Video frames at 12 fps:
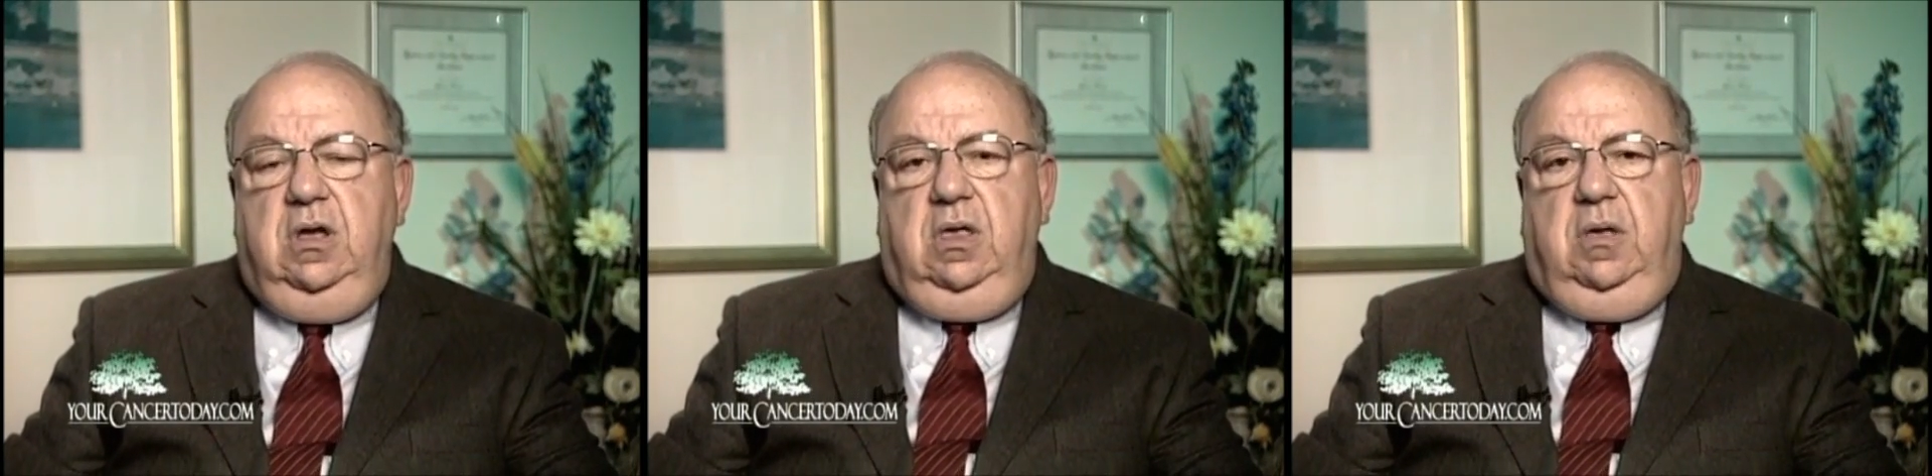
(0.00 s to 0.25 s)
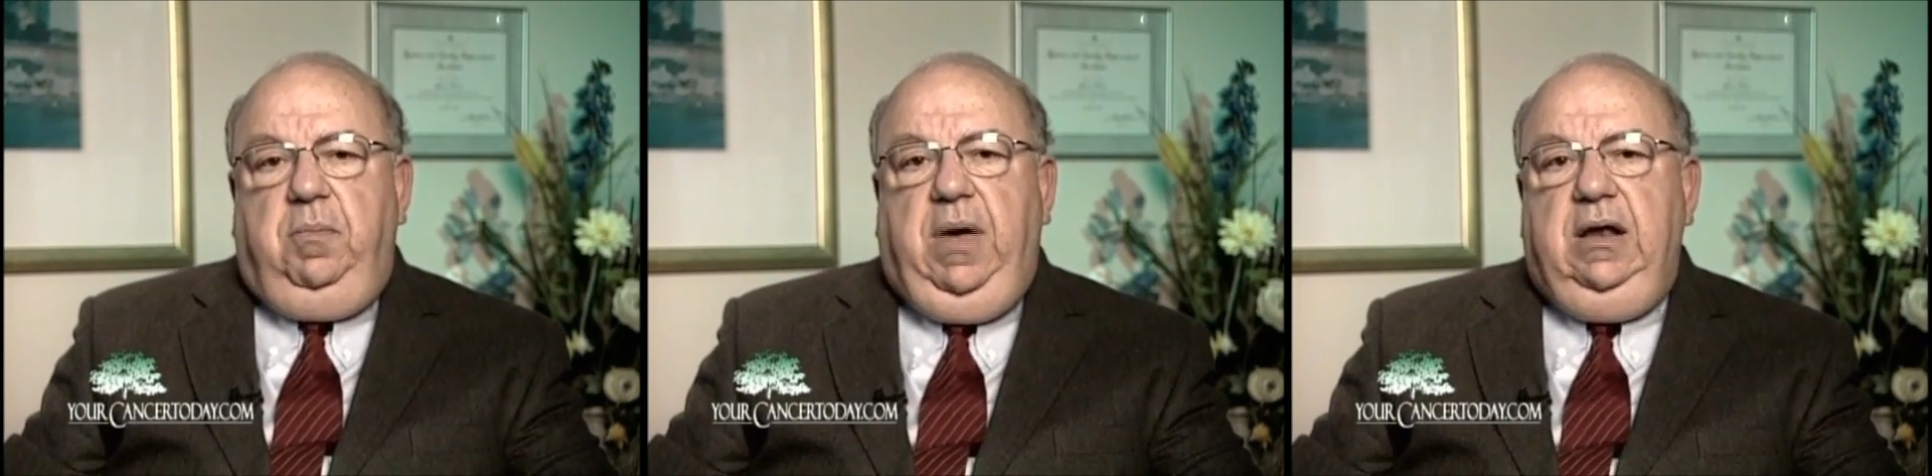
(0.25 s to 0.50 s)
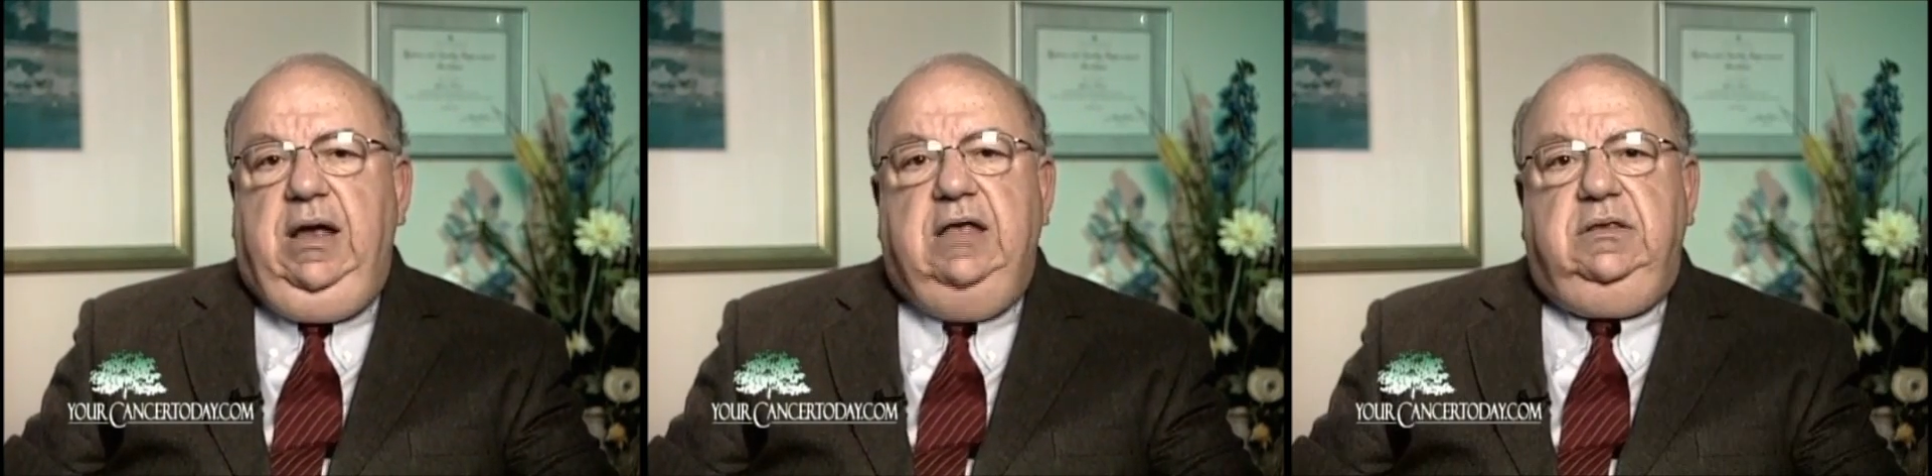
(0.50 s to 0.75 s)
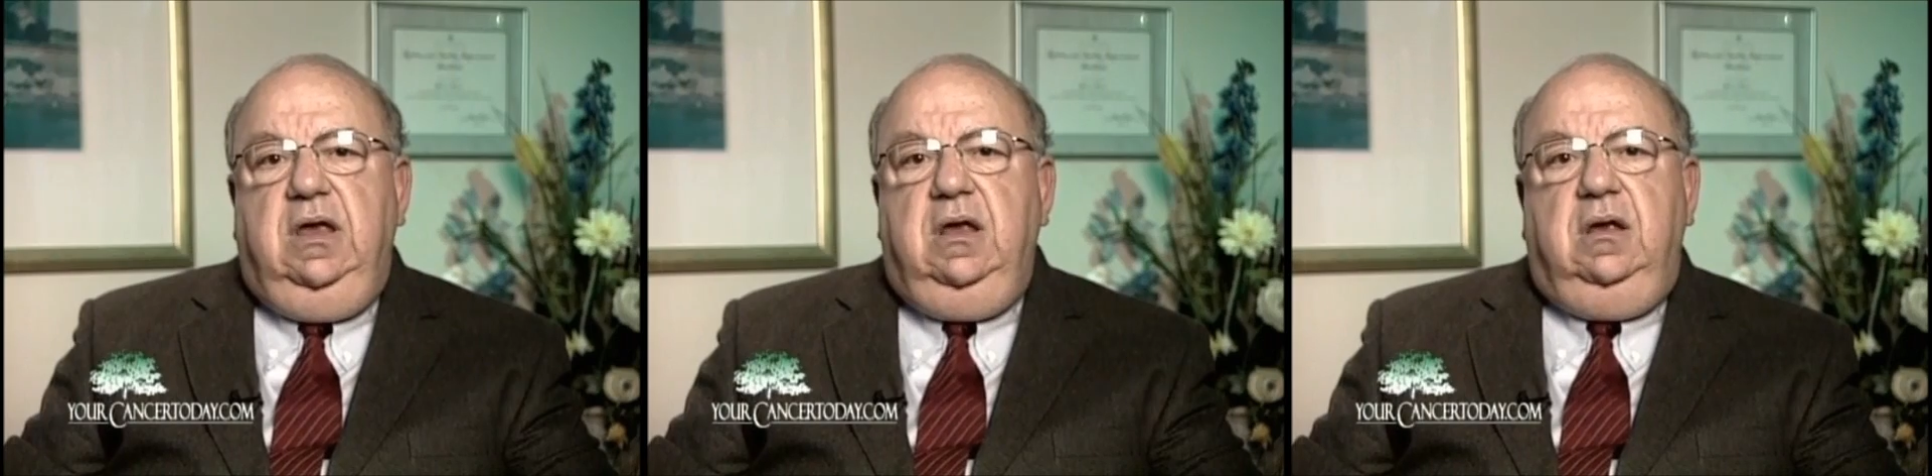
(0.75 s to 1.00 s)
by
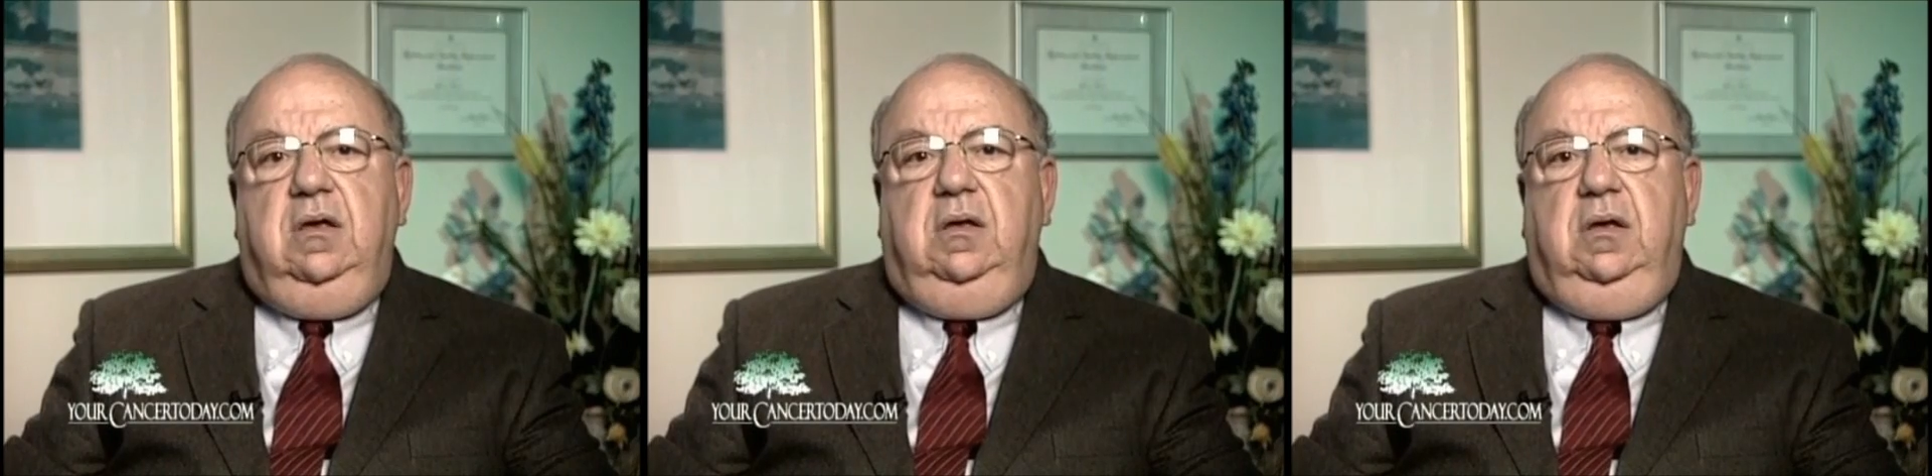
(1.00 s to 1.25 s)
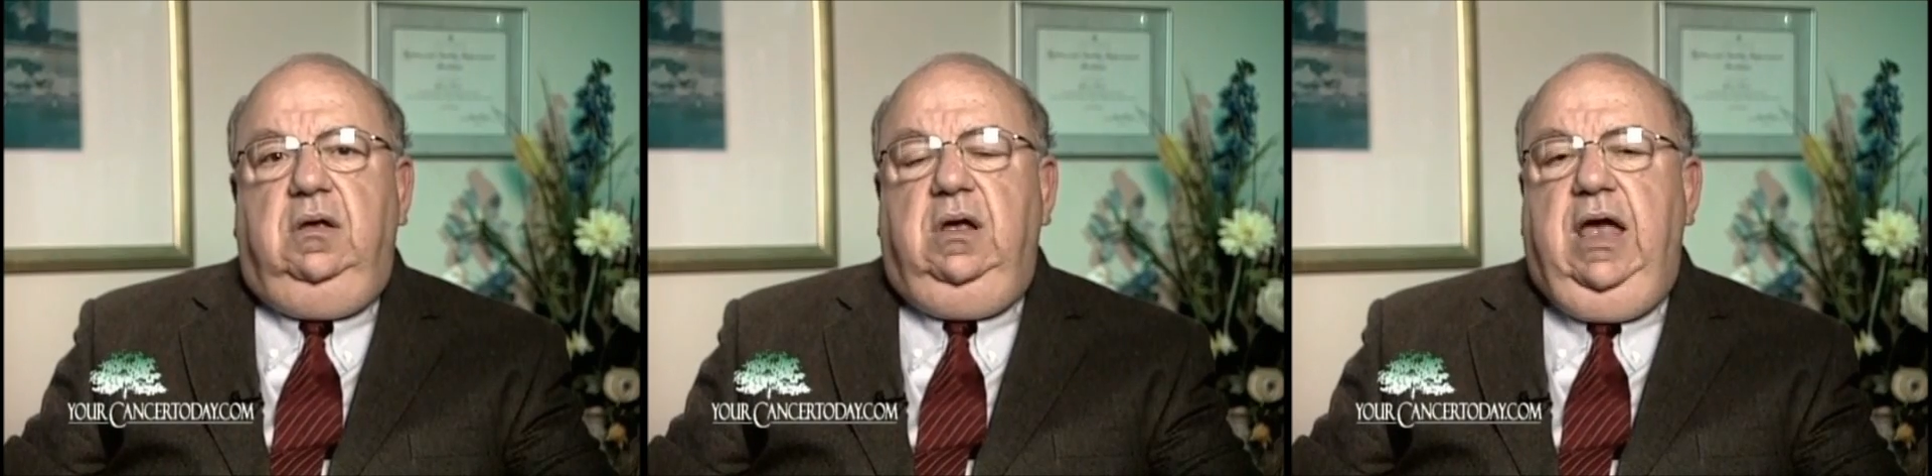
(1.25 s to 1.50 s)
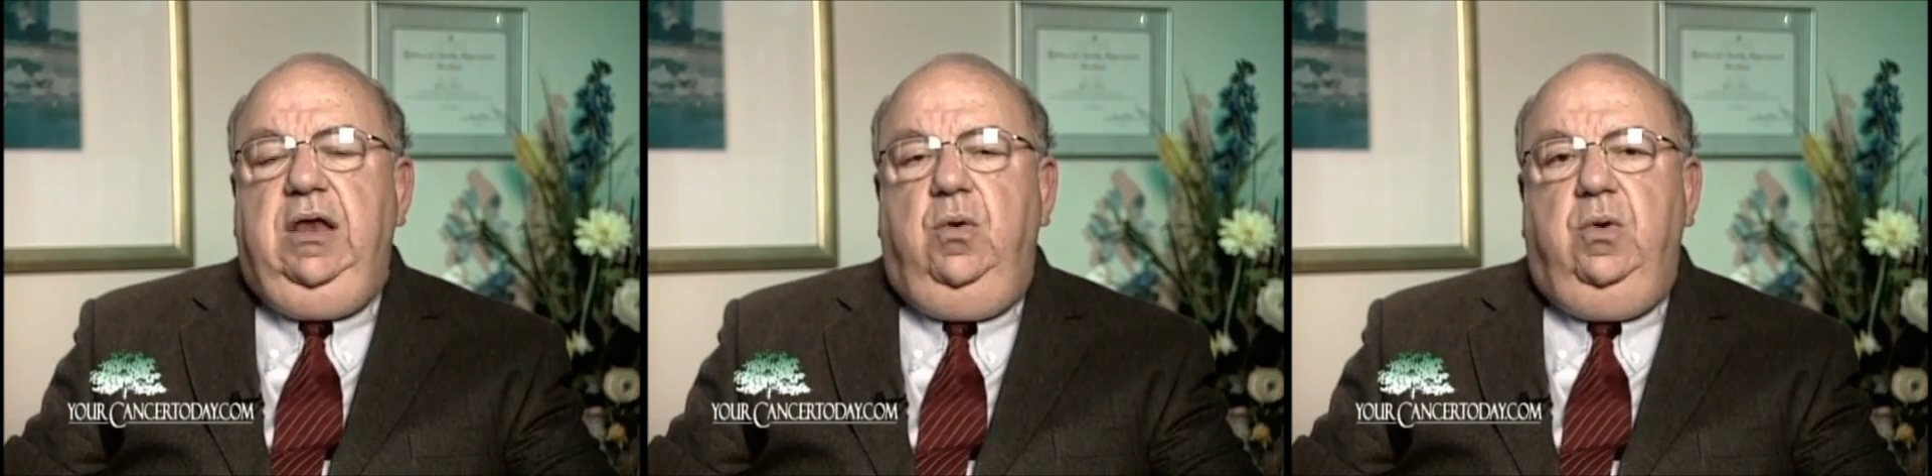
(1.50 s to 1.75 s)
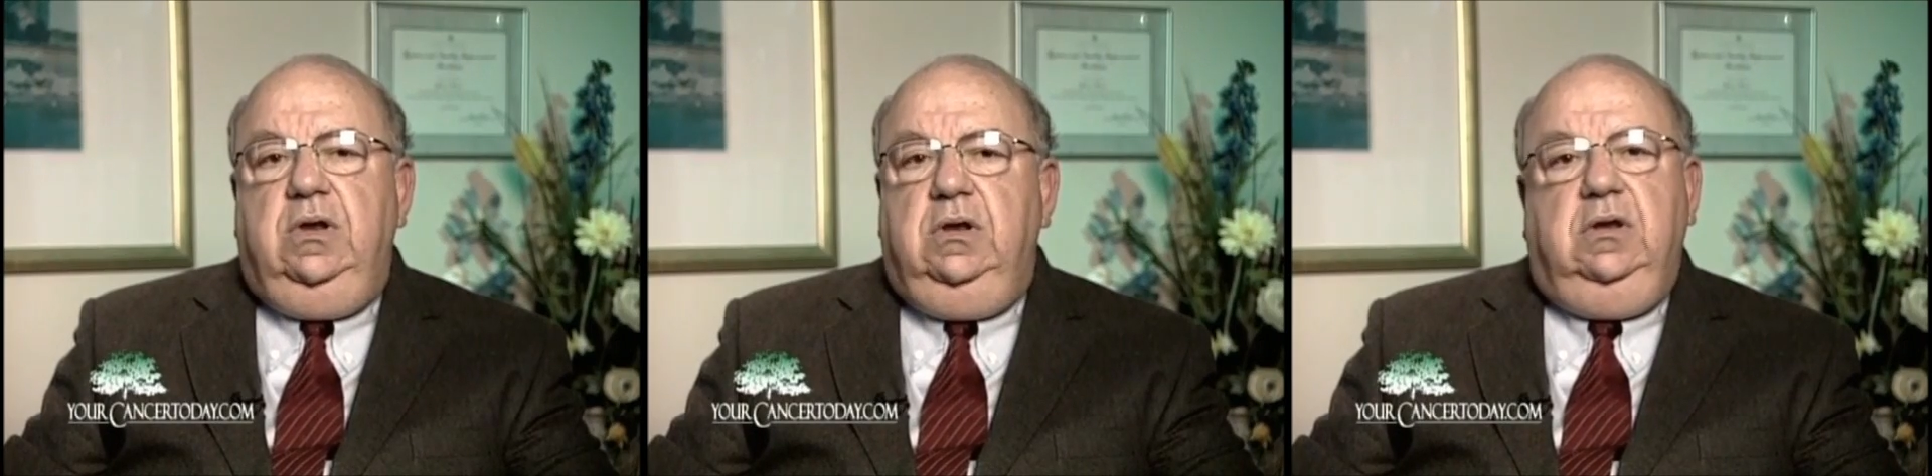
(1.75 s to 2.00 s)
getting
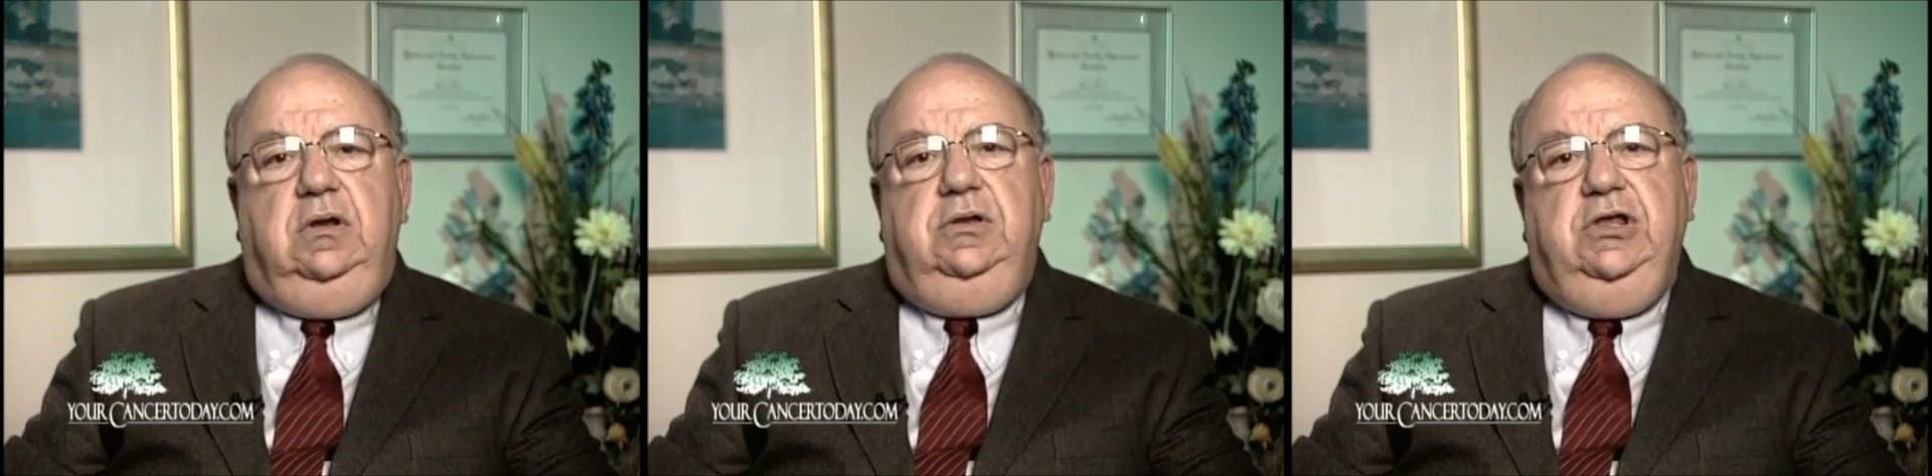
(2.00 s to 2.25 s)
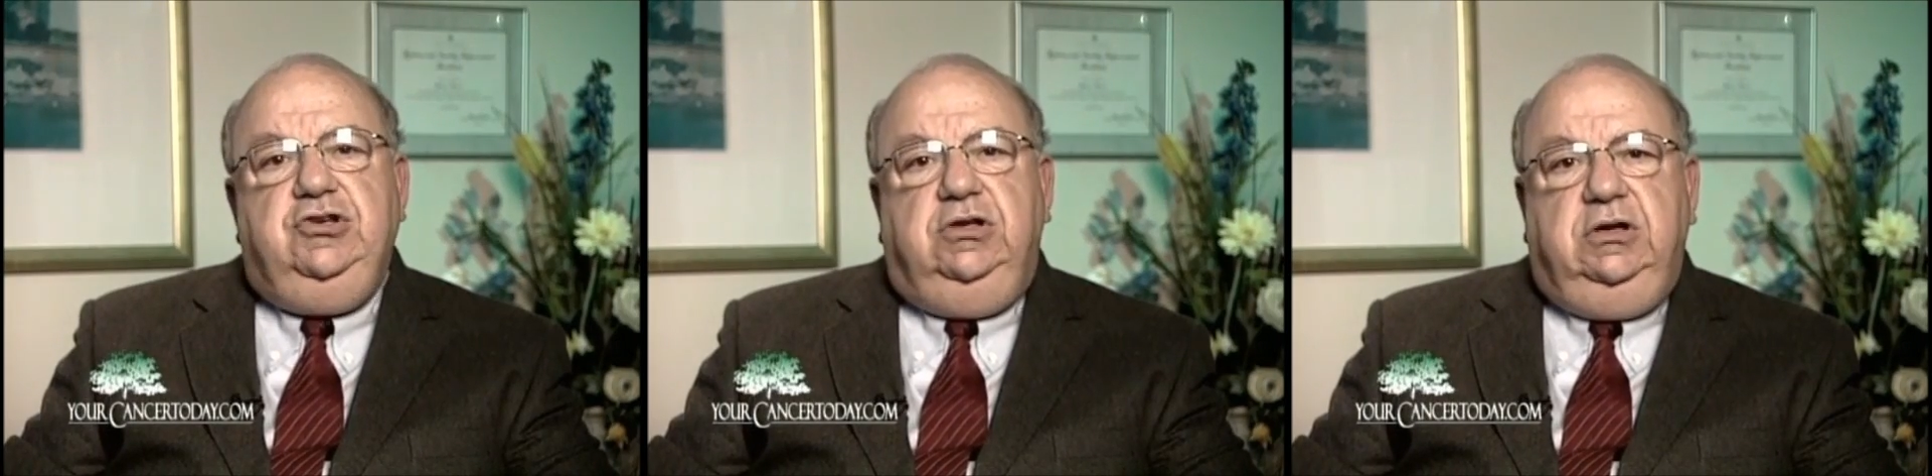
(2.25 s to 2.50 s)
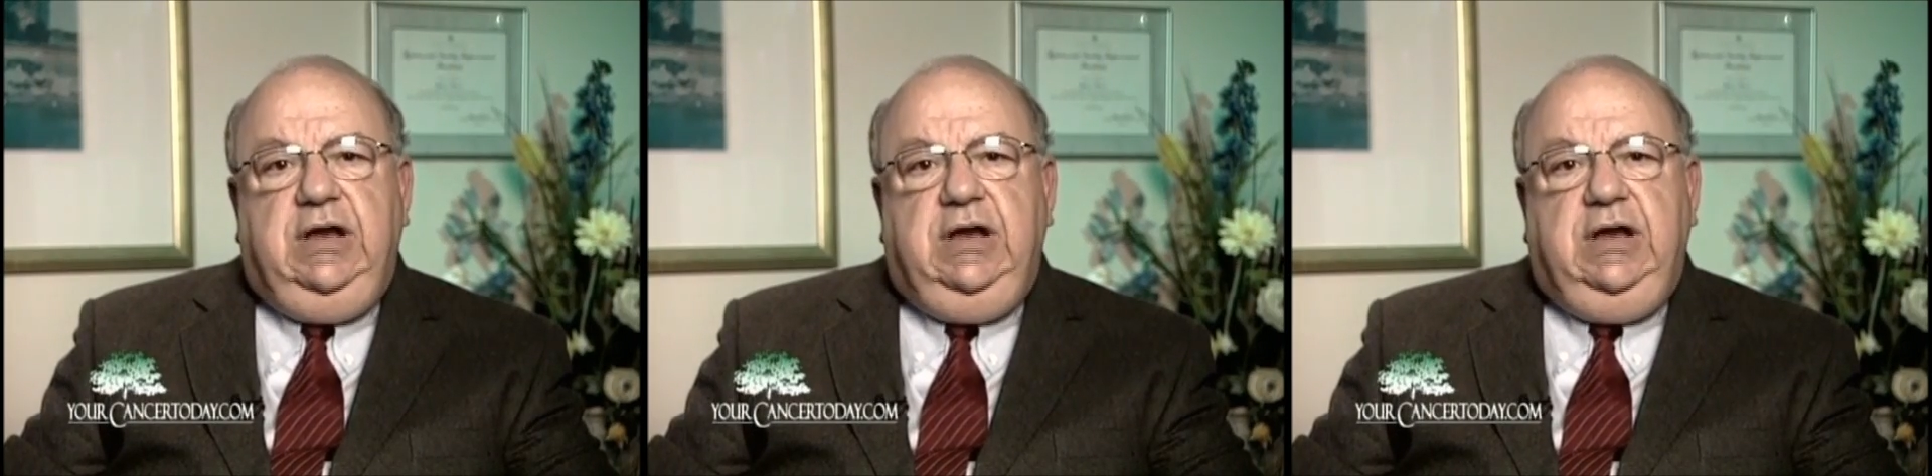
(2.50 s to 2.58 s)
annual digital